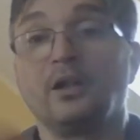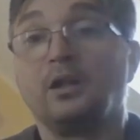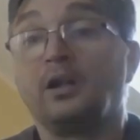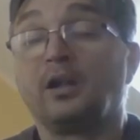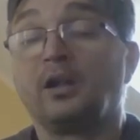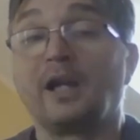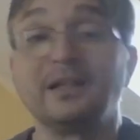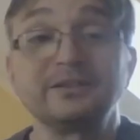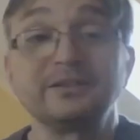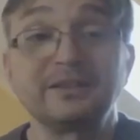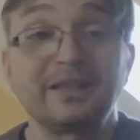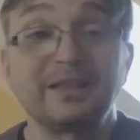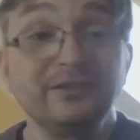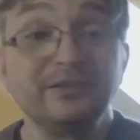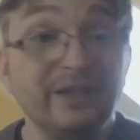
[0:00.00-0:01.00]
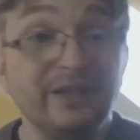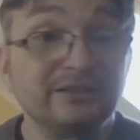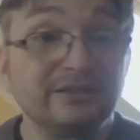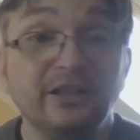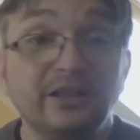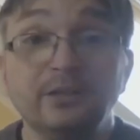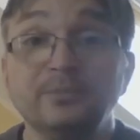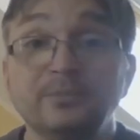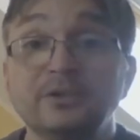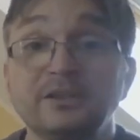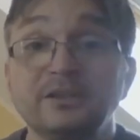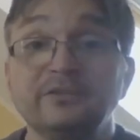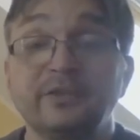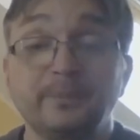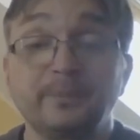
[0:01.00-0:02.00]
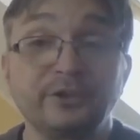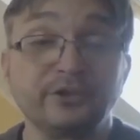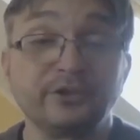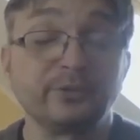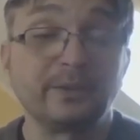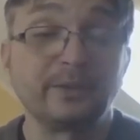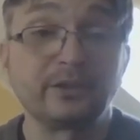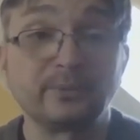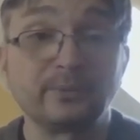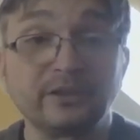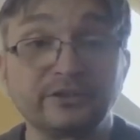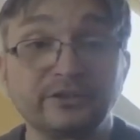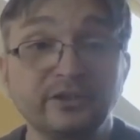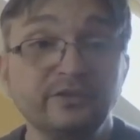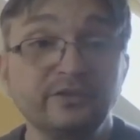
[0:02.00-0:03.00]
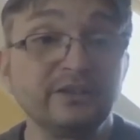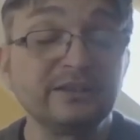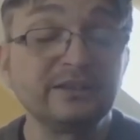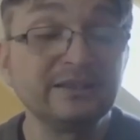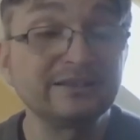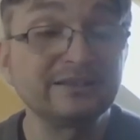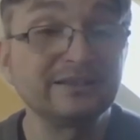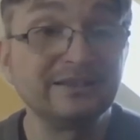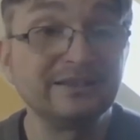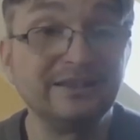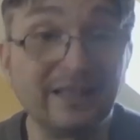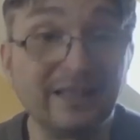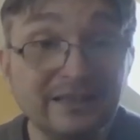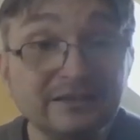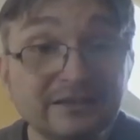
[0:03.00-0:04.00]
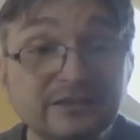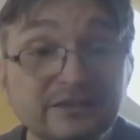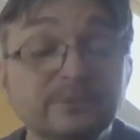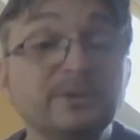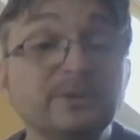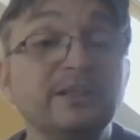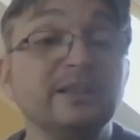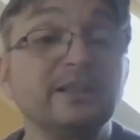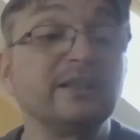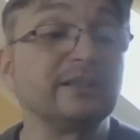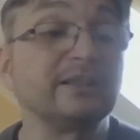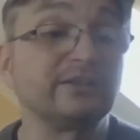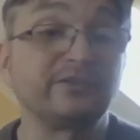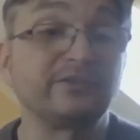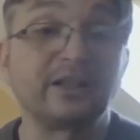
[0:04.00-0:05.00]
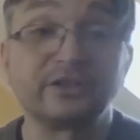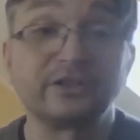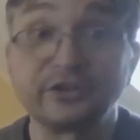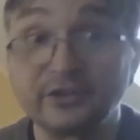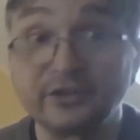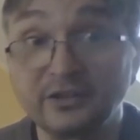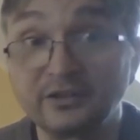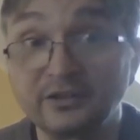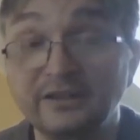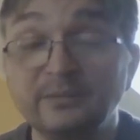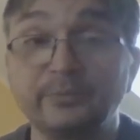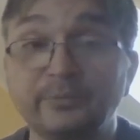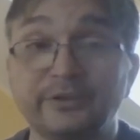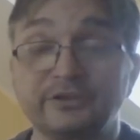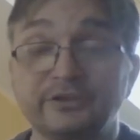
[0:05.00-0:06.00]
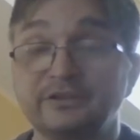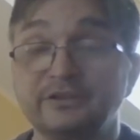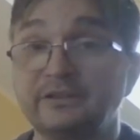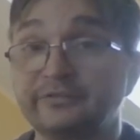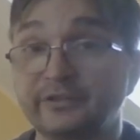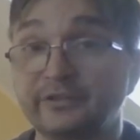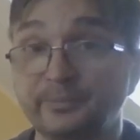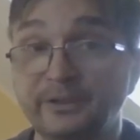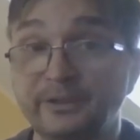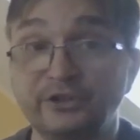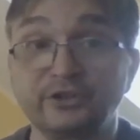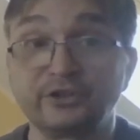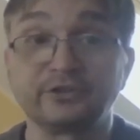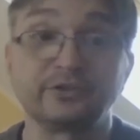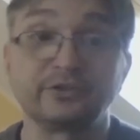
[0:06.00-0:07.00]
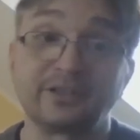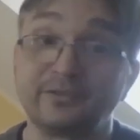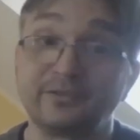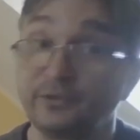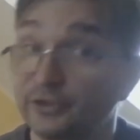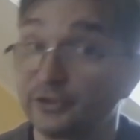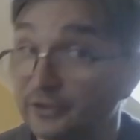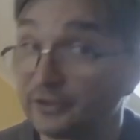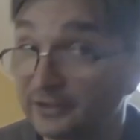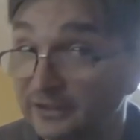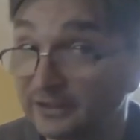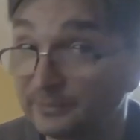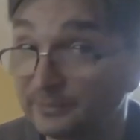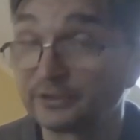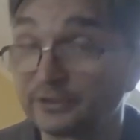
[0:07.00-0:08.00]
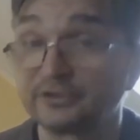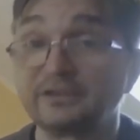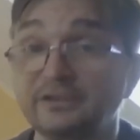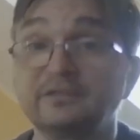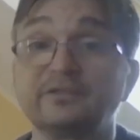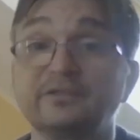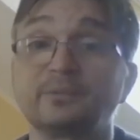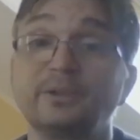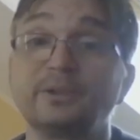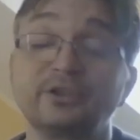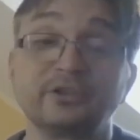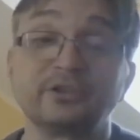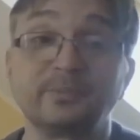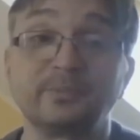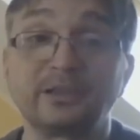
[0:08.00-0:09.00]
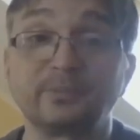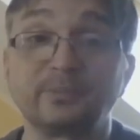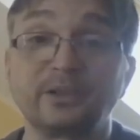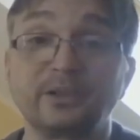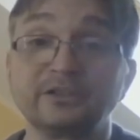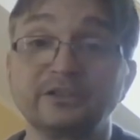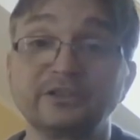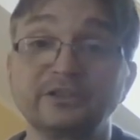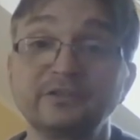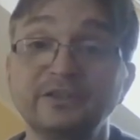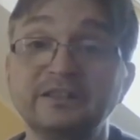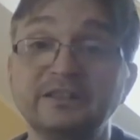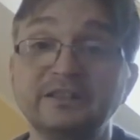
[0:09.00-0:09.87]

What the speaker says: How can we add more information to macromolecular surfaces? Yes, we can add functionally important information or evolutionarily important information to macromolecular surfaces.